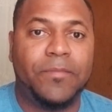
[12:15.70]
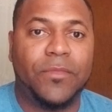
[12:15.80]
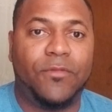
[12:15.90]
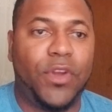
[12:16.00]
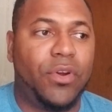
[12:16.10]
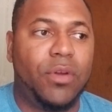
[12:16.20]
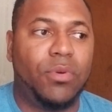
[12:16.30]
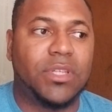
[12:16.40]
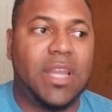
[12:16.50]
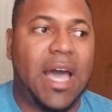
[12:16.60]
Fury
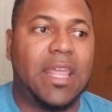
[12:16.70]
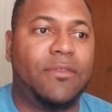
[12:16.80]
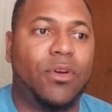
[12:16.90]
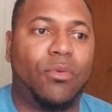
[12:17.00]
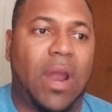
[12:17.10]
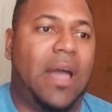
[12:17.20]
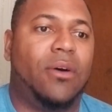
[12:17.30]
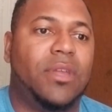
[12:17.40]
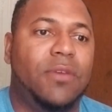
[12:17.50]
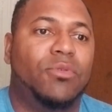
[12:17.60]
was not even
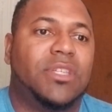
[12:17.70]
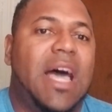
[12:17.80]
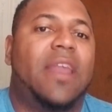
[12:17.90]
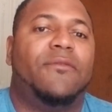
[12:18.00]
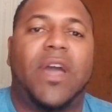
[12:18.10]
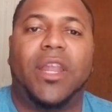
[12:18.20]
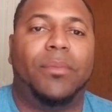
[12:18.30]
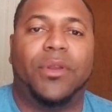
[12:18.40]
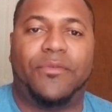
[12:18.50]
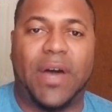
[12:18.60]
around. He was not
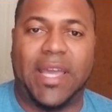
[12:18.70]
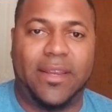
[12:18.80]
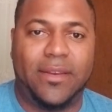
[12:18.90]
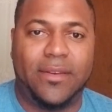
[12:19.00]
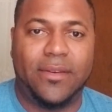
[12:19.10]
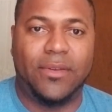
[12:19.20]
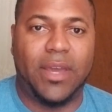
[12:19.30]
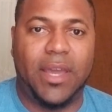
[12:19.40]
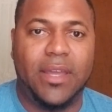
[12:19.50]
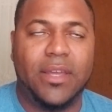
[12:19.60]
available to fight.
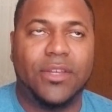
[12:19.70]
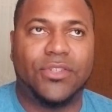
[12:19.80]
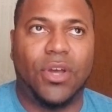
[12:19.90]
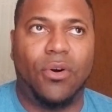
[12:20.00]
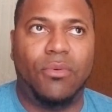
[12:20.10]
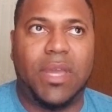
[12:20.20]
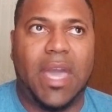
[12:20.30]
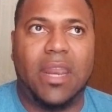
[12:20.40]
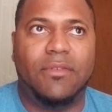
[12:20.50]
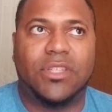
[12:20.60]
Okay, so we
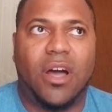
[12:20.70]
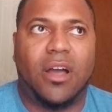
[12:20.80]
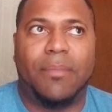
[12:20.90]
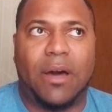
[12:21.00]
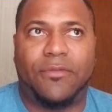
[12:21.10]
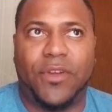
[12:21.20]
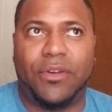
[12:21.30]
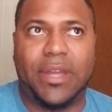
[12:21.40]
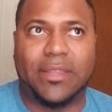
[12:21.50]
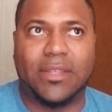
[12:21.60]
can't even talk about
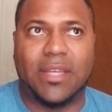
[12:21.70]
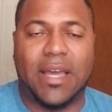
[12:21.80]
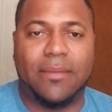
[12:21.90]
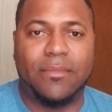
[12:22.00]
Fury at the time.